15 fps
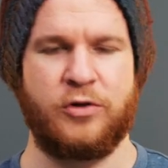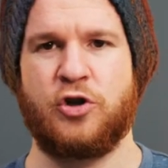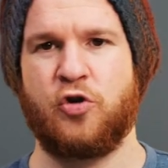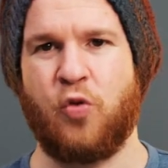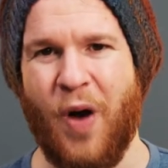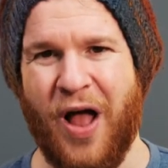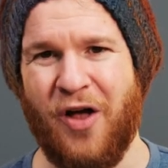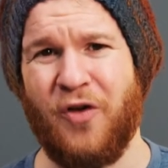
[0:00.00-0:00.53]

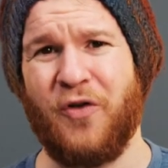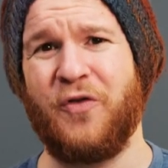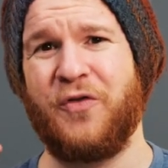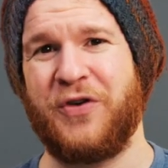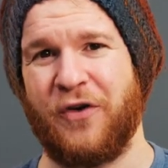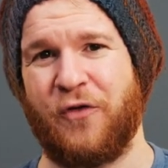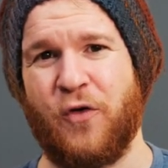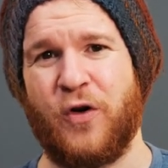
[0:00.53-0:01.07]
12
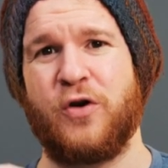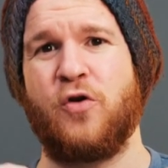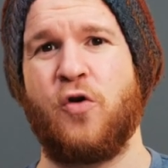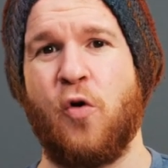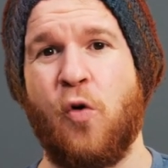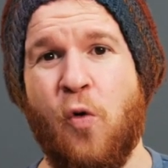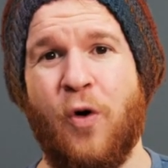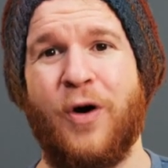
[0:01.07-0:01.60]
different
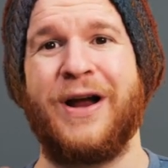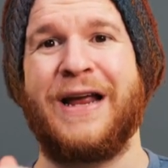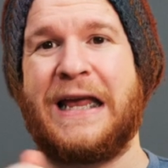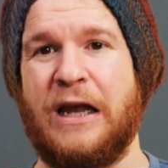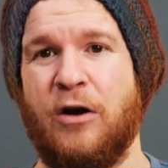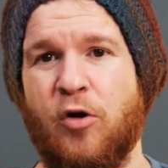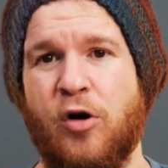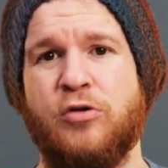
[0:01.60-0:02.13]
core
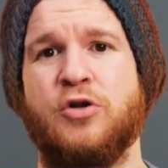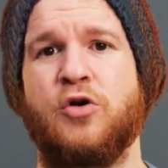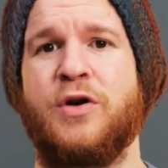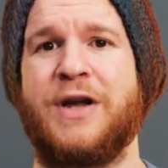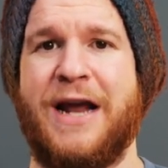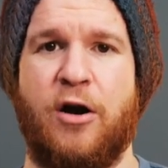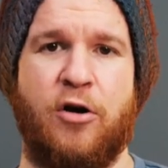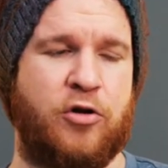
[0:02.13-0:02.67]
heroes or
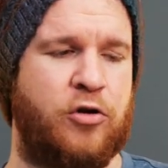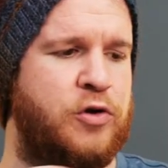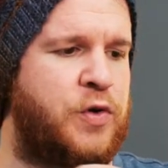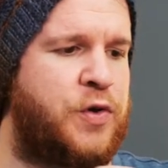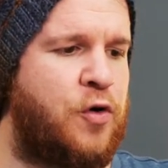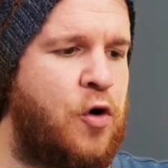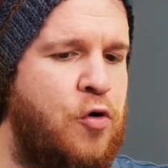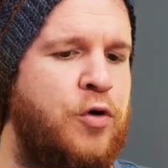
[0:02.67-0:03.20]
characters
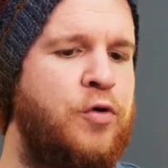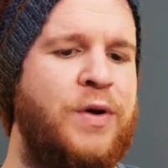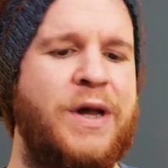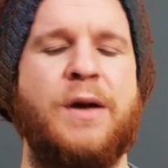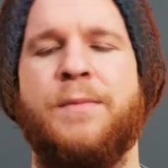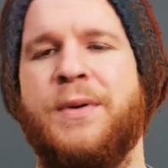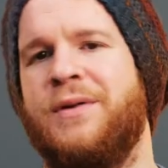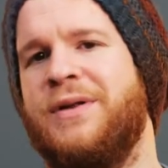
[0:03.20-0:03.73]
with their own
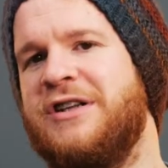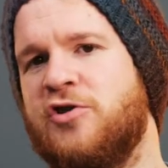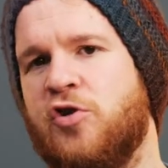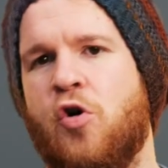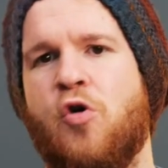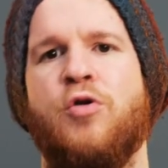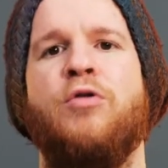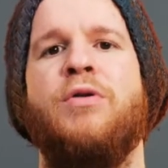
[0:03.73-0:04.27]
unique abilities,
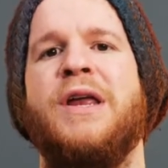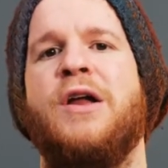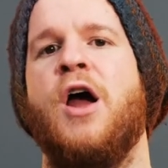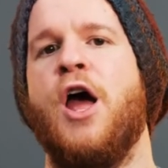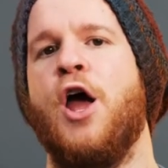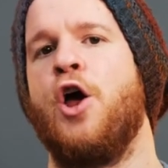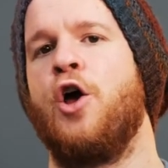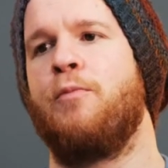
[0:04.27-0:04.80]
their own unique
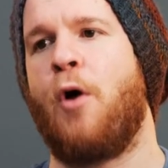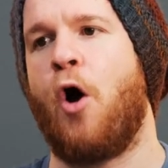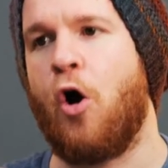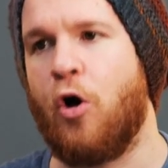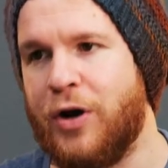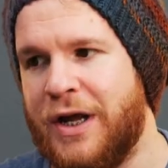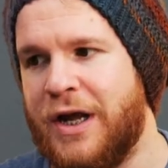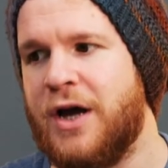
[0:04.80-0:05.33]

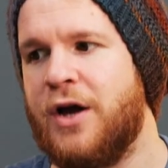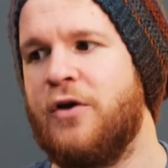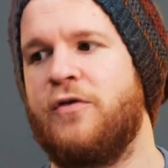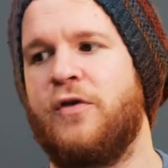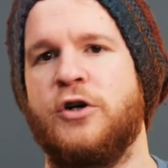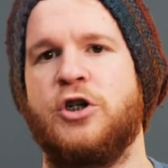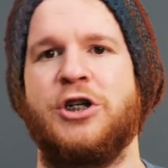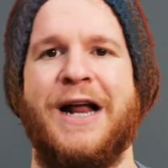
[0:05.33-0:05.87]
party
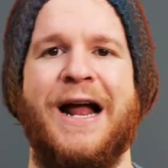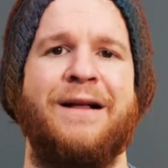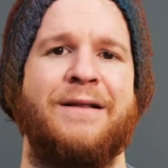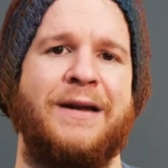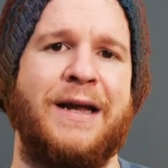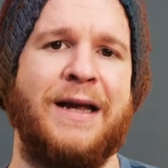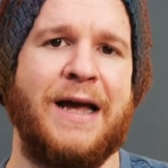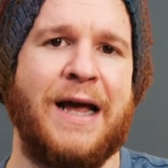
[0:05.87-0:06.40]

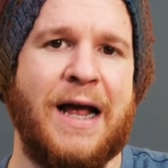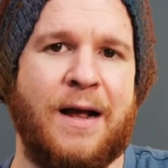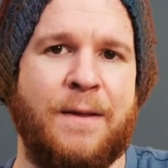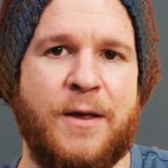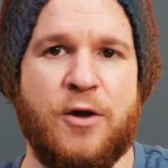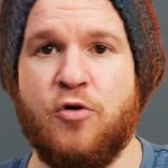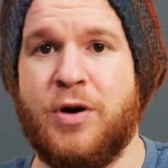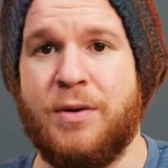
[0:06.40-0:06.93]
functionality
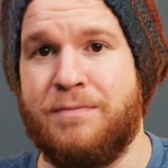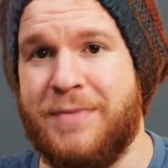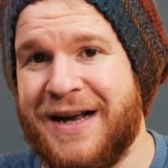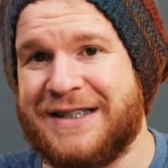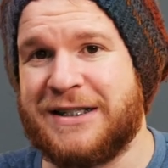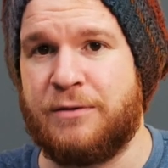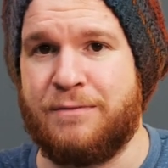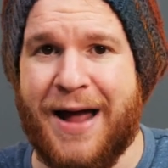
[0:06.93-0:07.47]
that you could
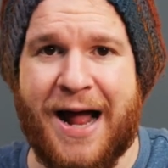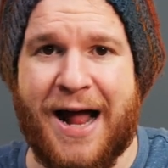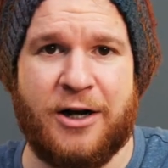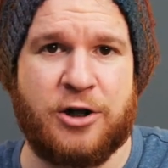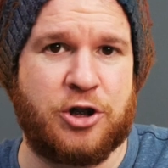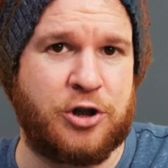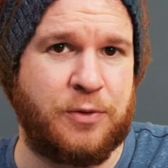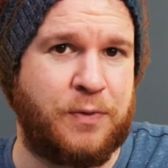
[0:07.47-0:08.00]
mix and
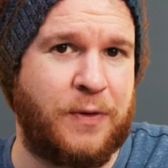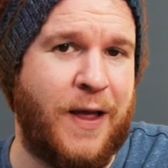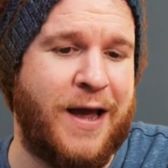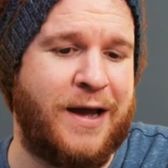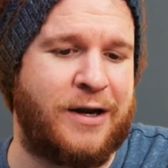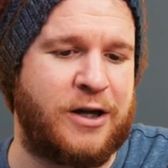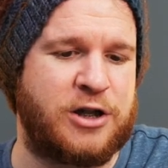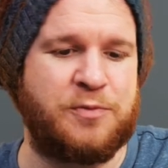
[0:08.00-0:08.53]
match to play
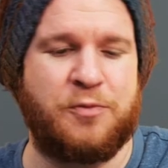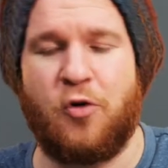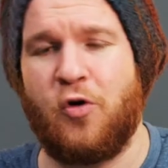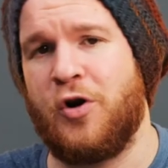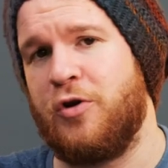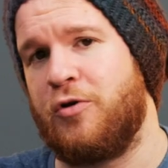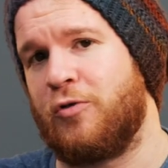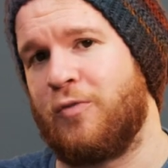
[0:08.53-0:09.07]
and explore.
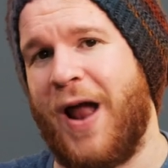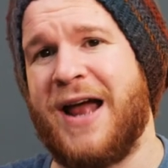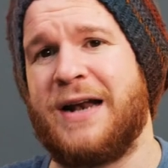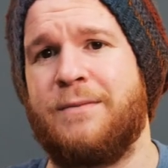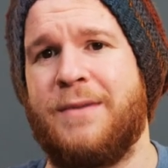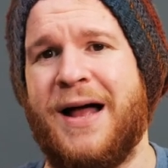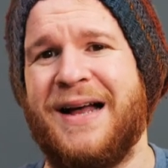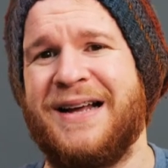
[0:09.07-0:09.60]
You could
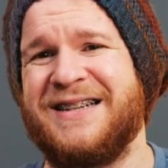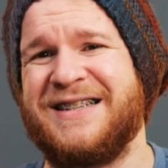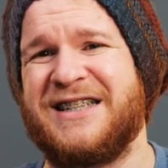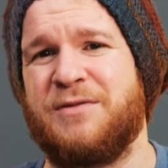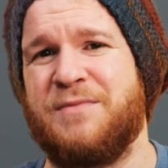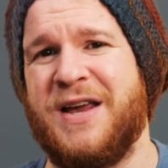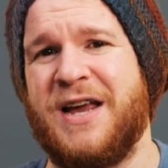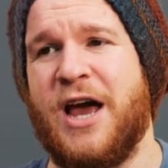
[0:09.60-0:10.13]
randomize
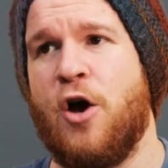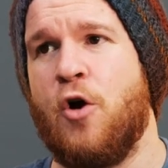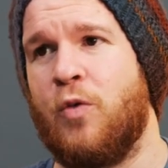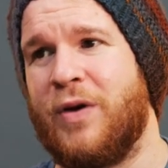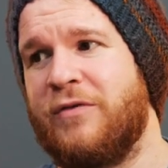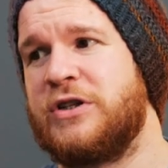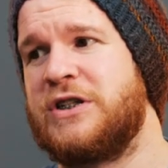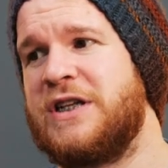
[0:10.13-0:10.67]
to make
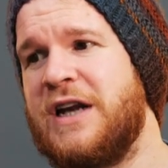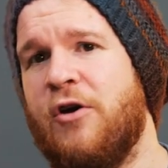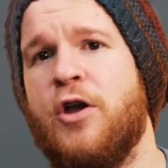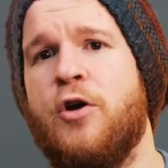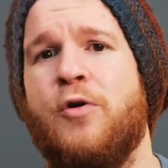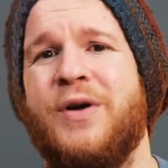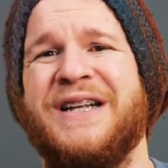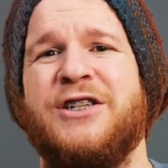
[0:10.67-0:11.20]
whatever
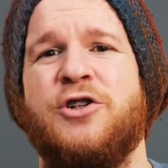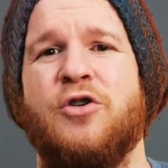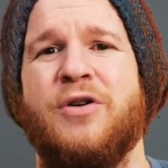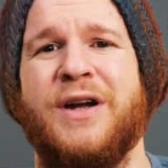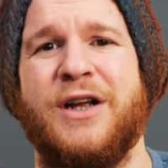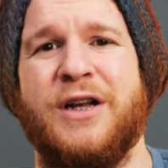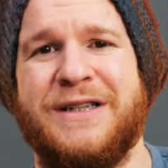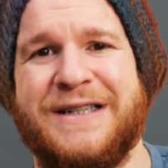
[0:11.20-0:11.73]
scenario it is
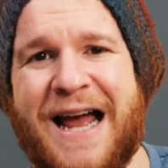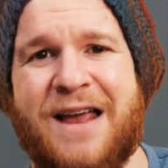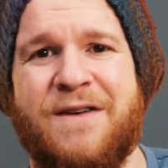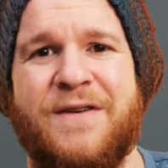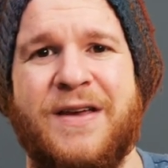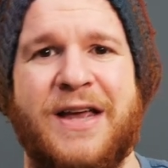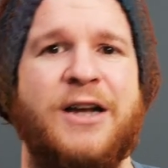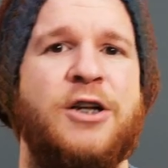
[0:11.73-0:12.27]
you're
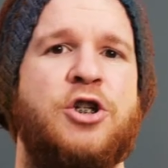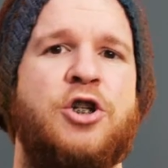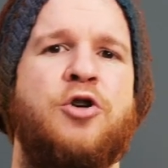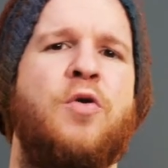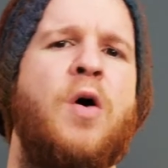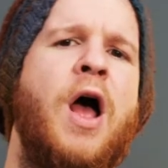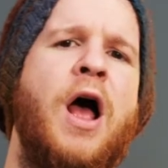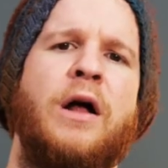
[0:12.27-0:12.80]
diving
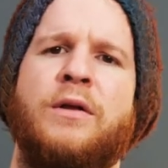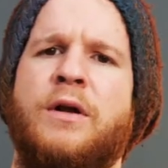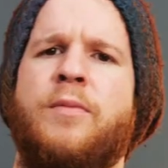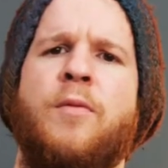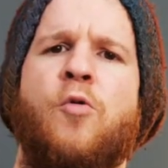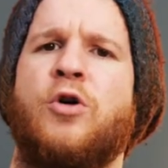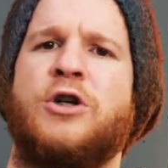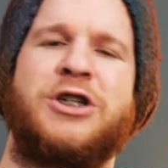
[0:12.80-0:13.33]
into a little
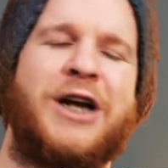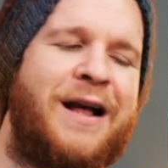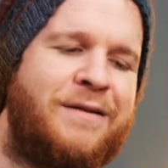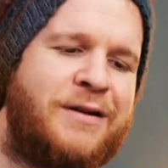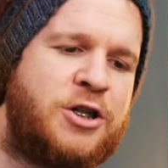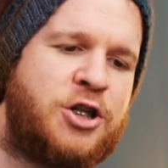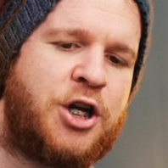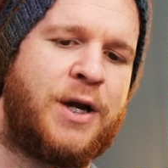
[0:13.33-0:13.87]
bit more
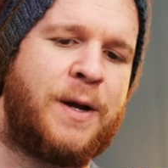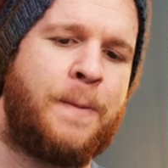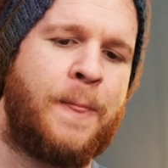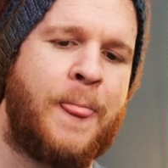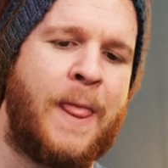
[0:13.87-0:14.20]
challenging.